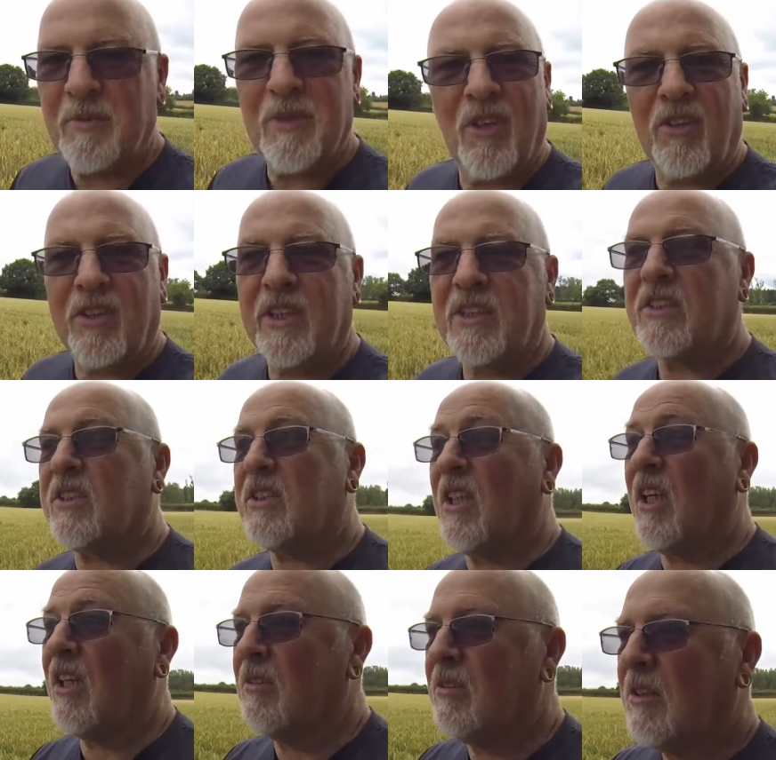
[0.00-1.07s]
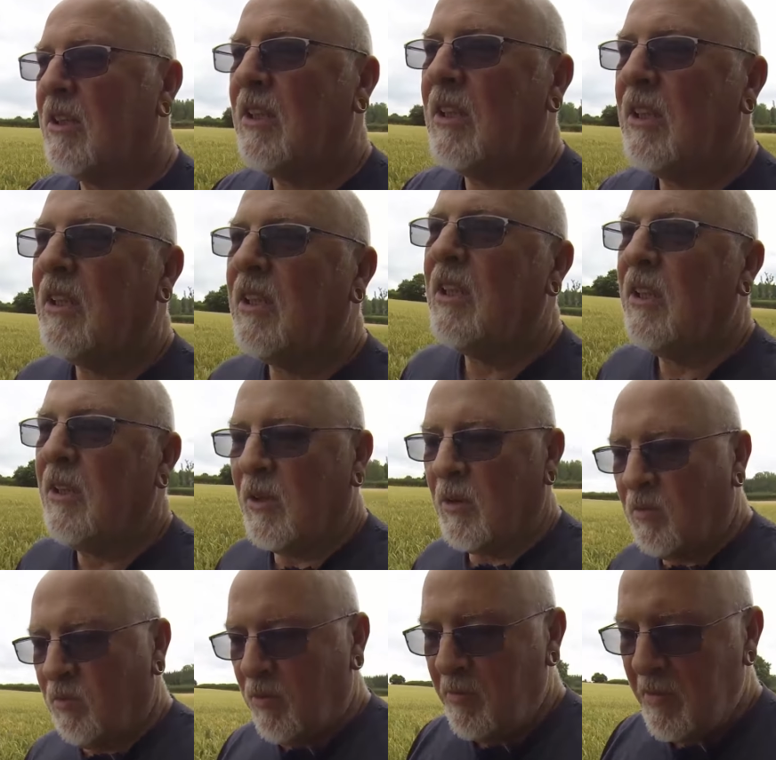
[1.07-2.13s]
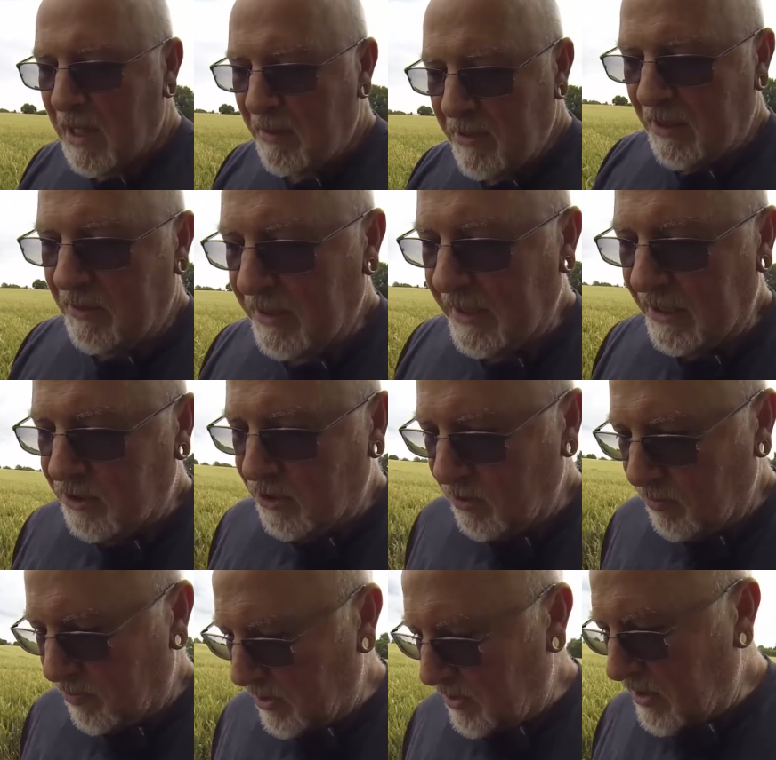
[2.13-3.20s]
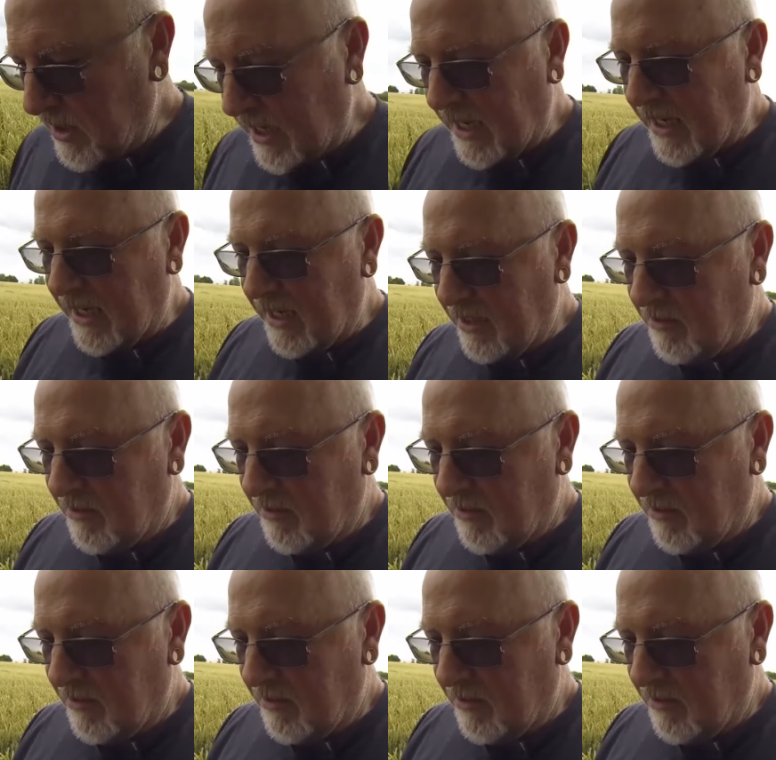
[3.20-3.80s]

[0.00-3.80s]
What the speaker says: be honest, so we may be able to get something there.